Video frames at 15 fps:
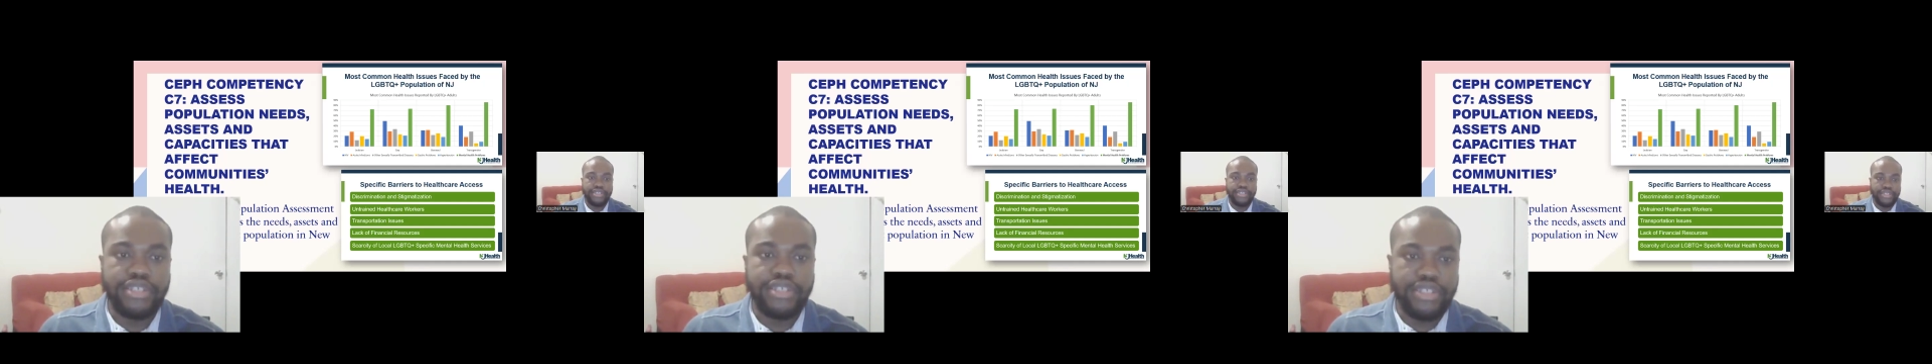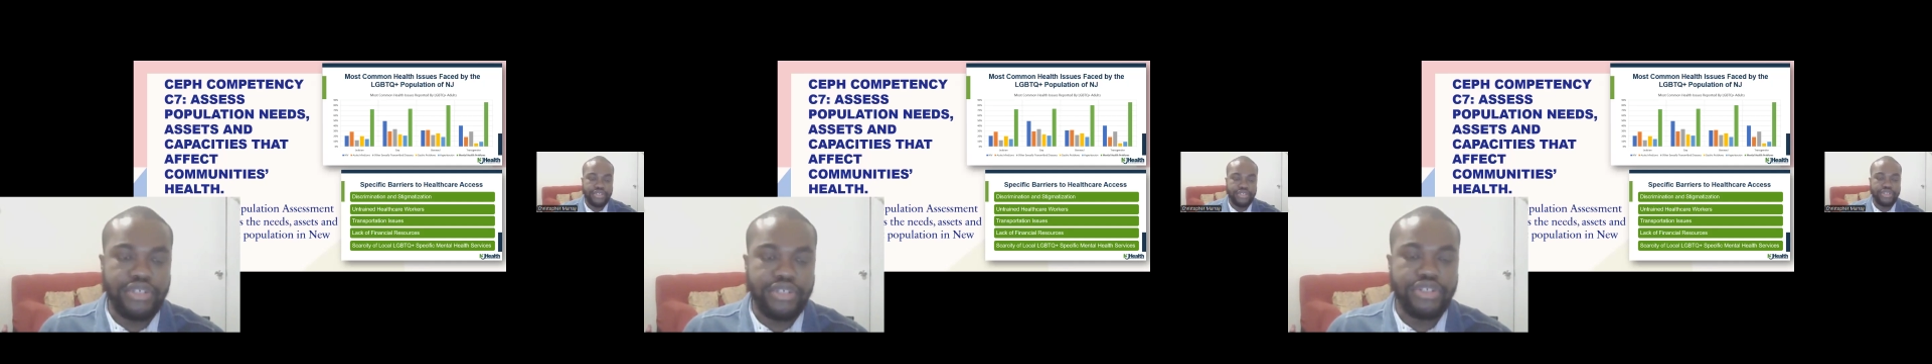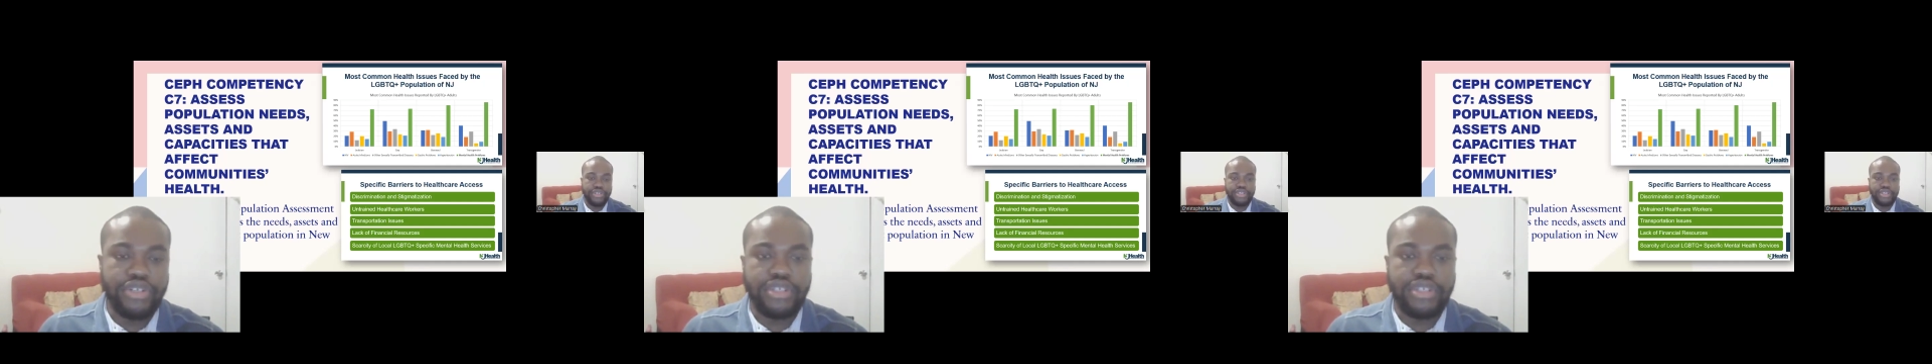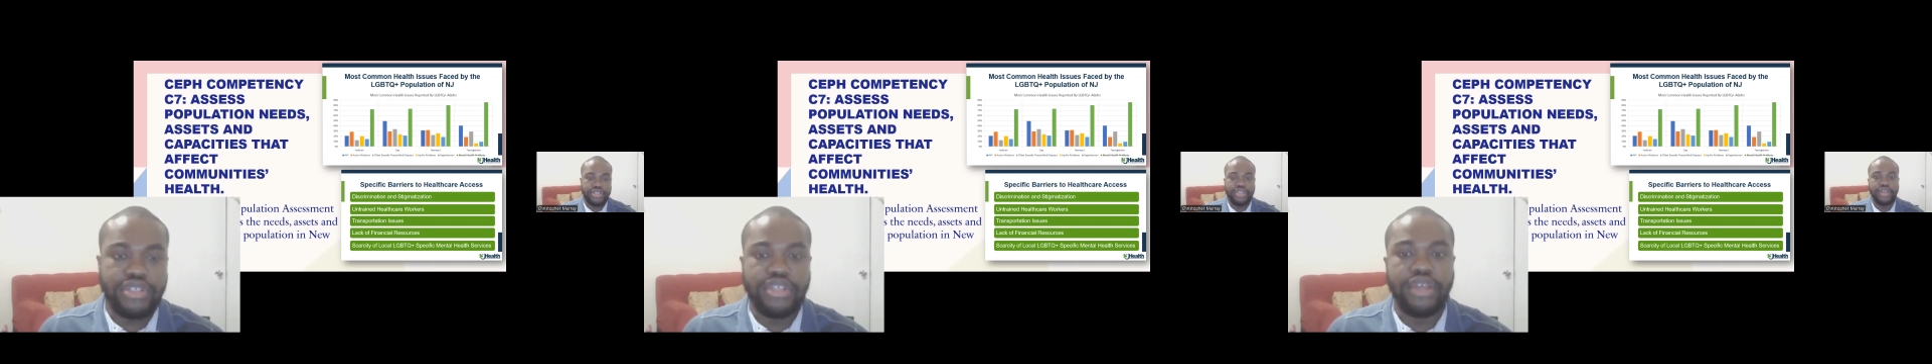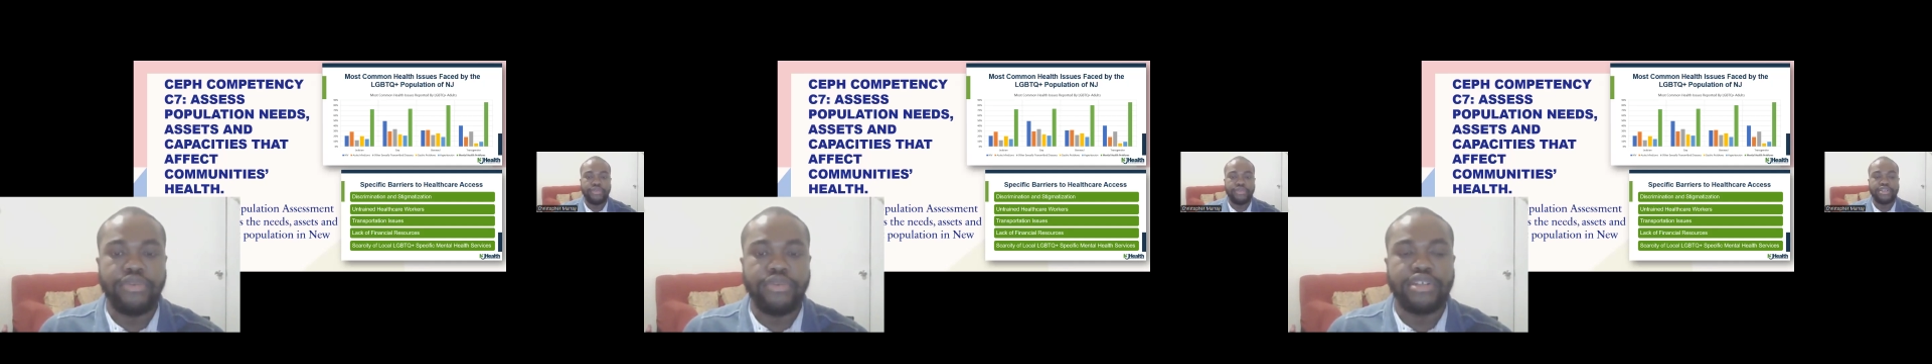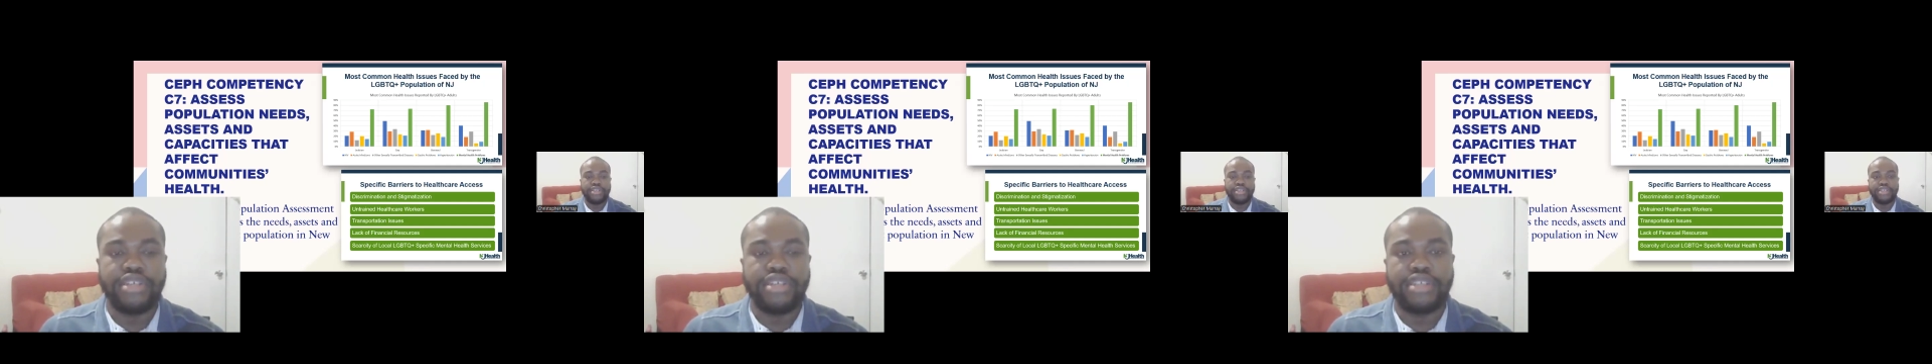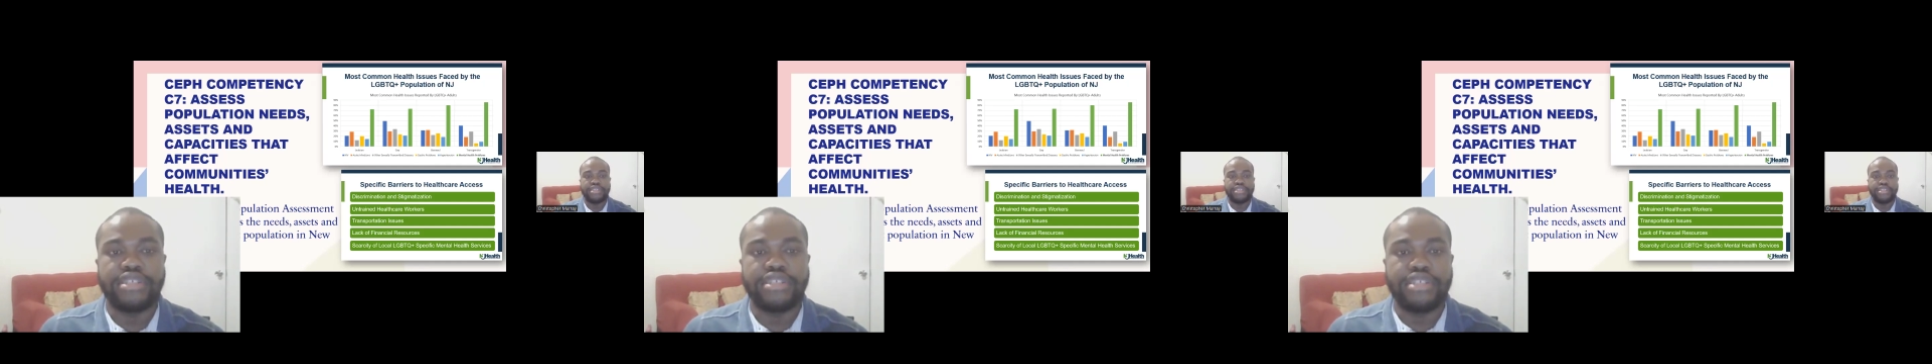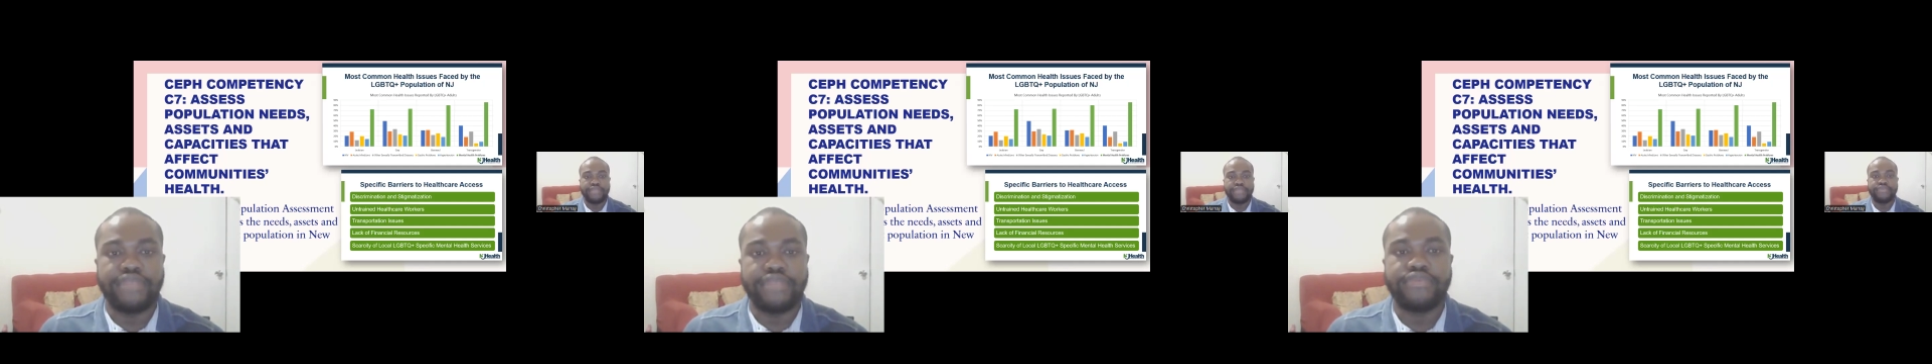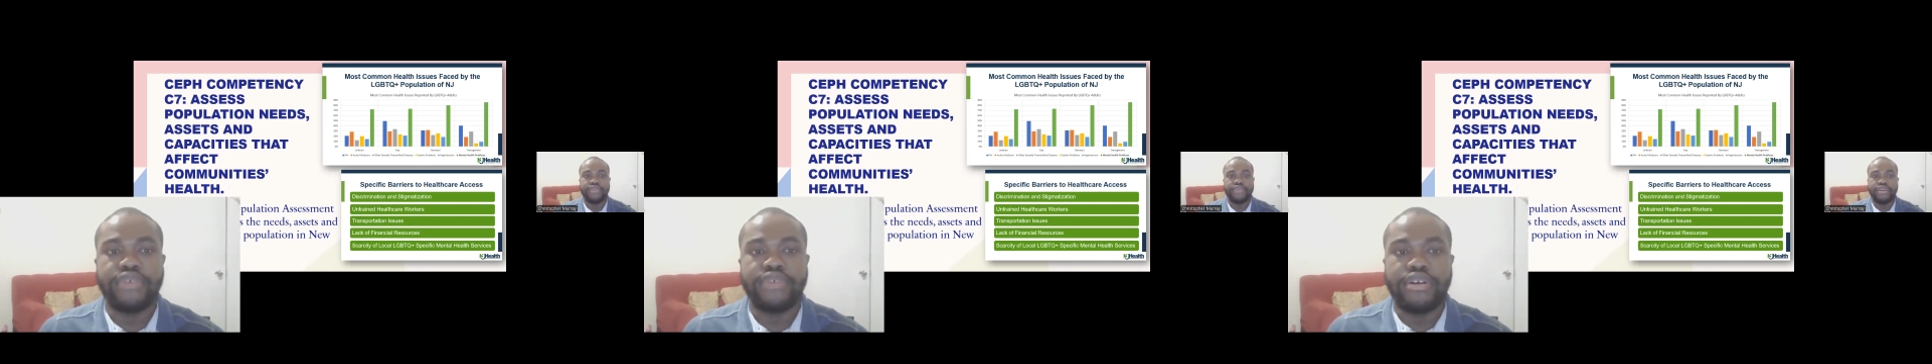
in New Jersey that were sensitive